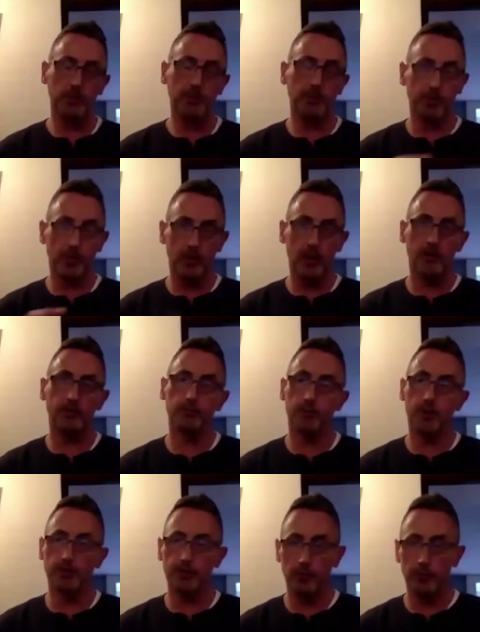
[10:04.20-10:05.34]
people, you've got hearts and
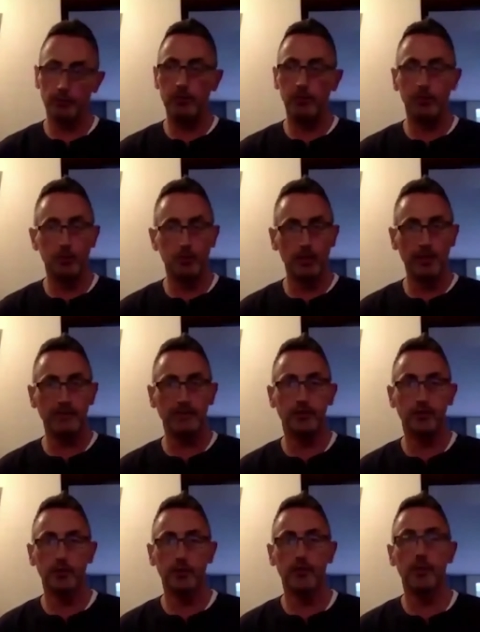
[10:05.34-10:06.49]
minds, you've got people who are willing to do
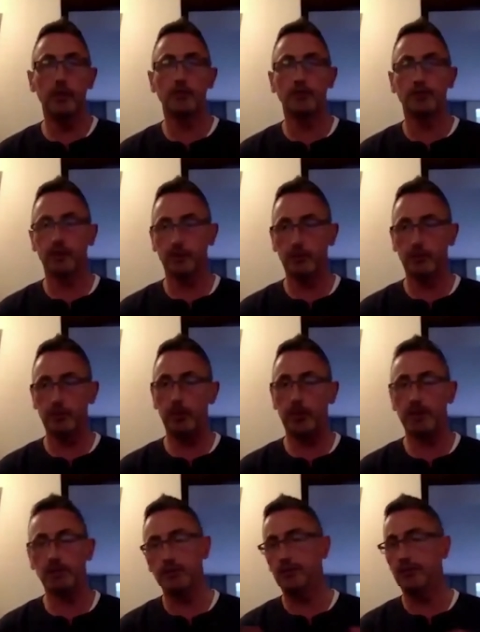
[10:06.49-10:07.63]
it. Those are a little bit
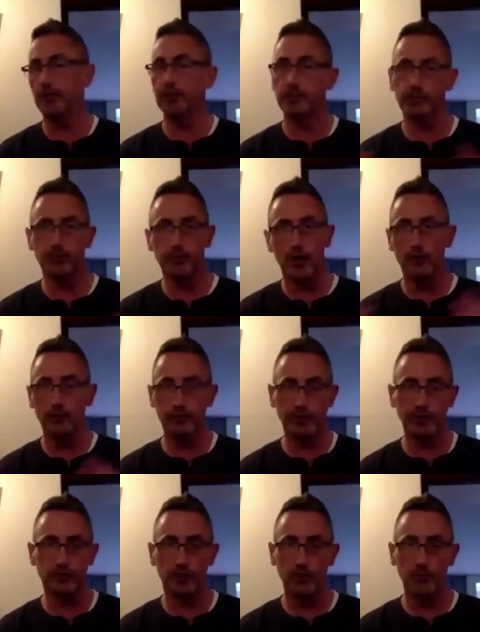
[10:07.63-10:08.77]
passive that you can hopefully
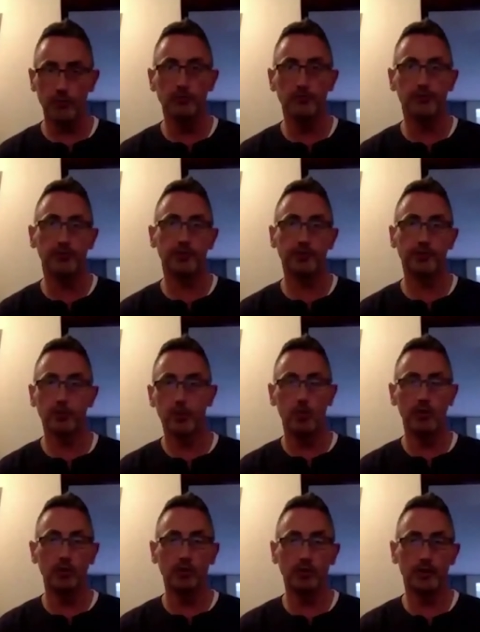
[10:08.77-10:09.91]
try and move, you know, one
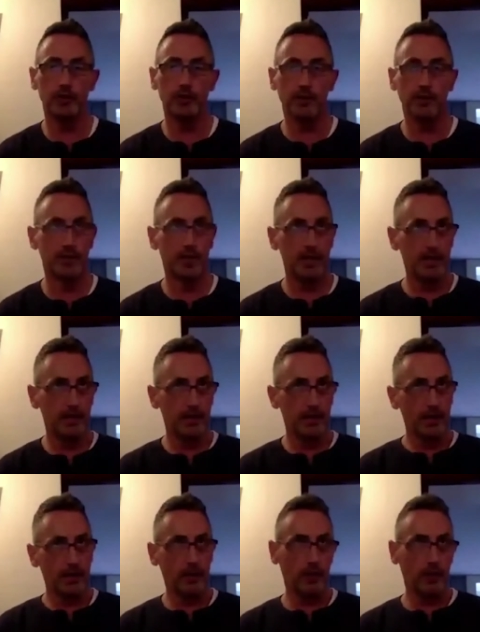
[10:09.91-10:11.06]
way or the other.
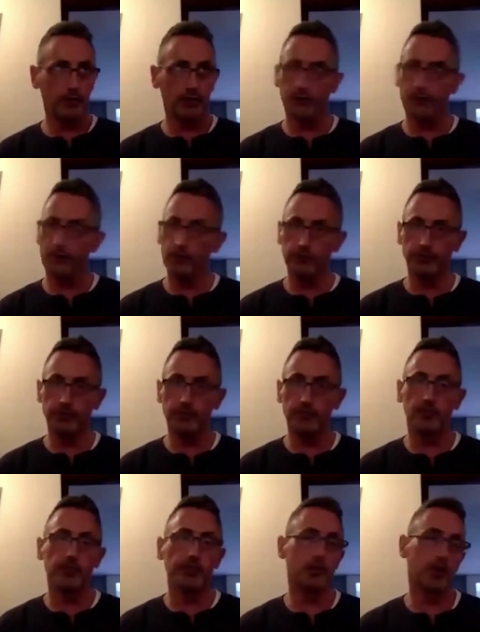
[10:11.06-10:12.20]
Those that are very
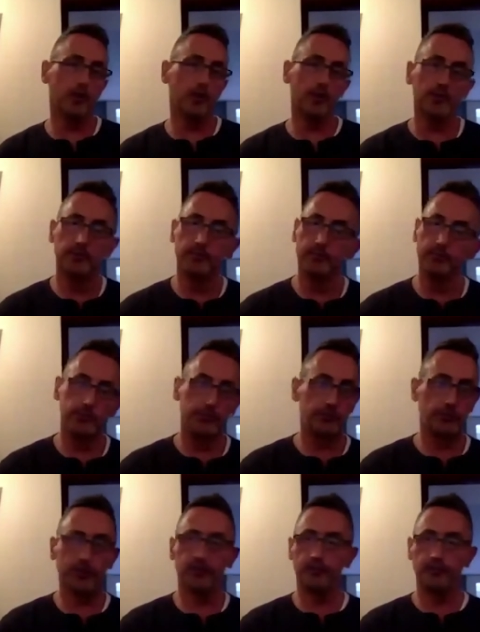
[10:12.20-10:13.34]
resistant, you either
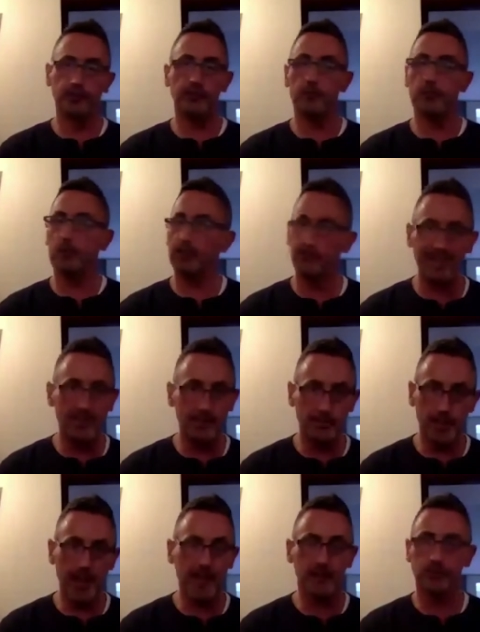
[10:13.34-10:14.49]
train, change their mind, get
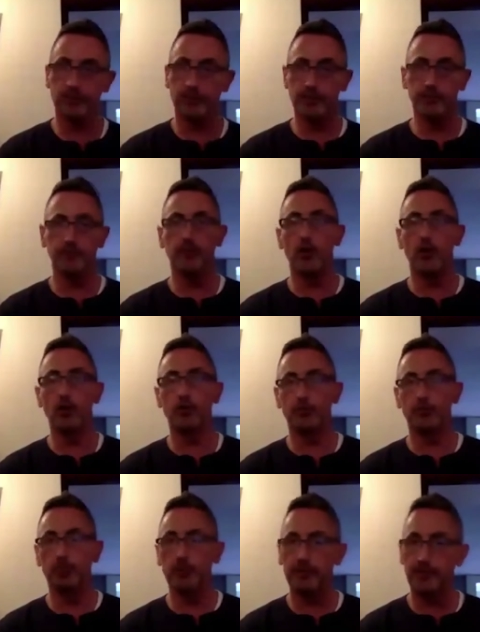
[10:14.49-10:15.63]
them actively involved,
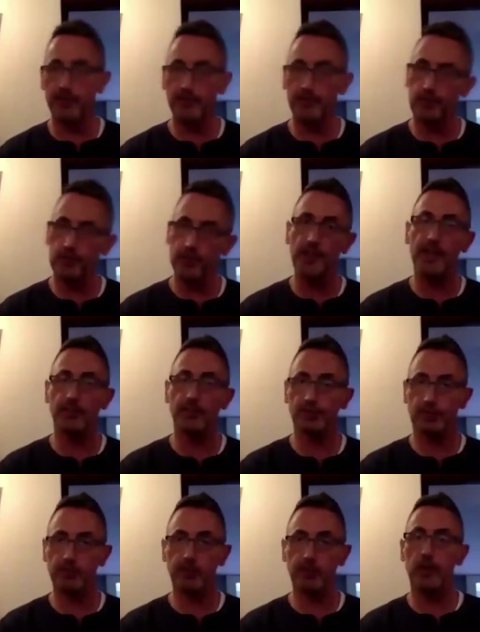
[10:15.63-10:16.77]
be, so they actually
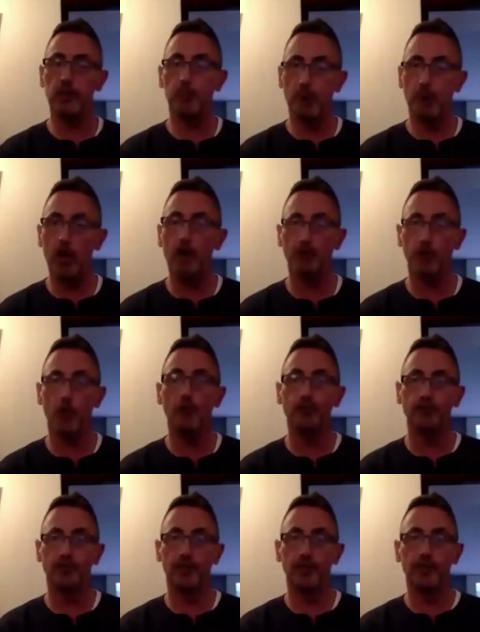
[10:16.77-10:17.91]
become part of
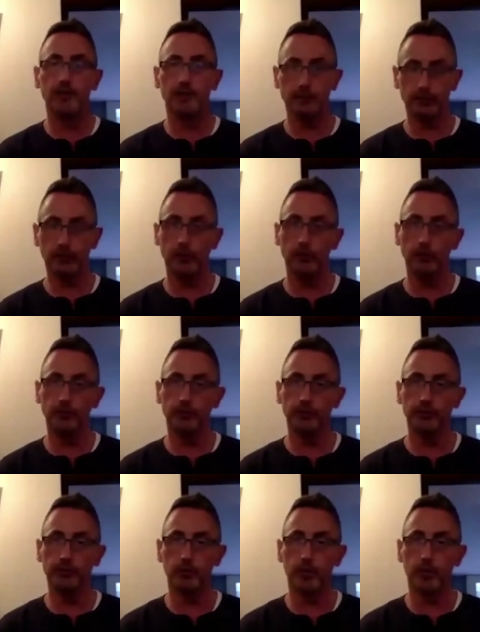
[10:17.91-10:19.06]
the solution
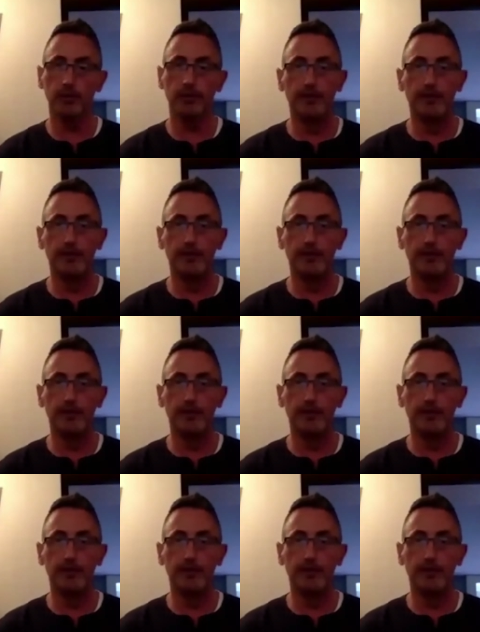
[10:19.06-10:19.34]
as well.